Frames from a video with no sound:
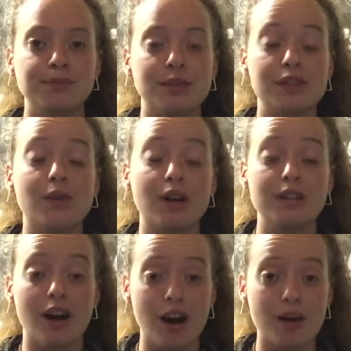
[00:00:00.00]
So on
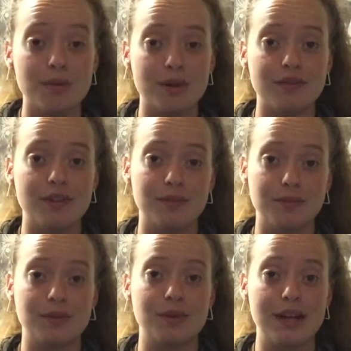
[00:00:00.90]
top of the
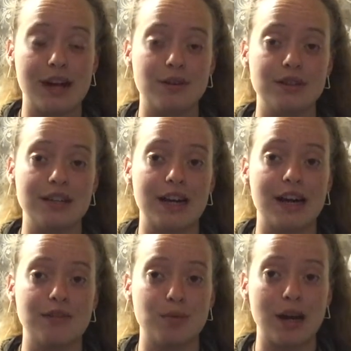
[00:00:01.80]
3 hours that I
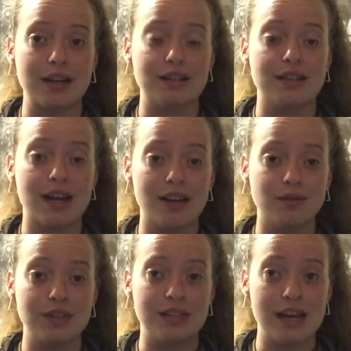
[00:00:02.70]
have to practice
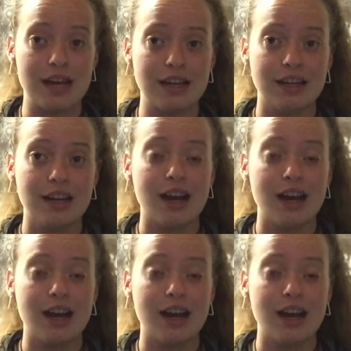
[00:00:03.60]
every day,